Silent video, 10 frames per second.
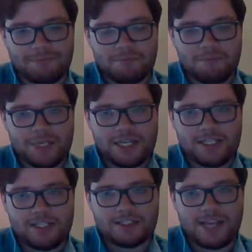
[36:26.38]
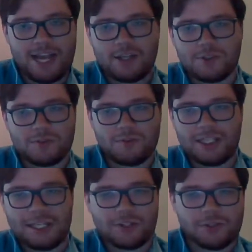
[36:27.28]
Because I also feel
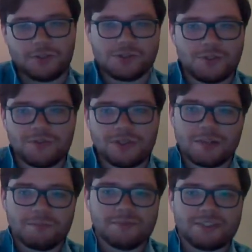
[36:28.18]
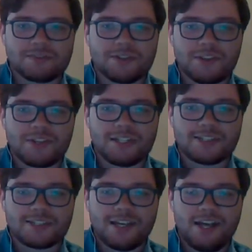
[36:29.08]
like those are two very different things.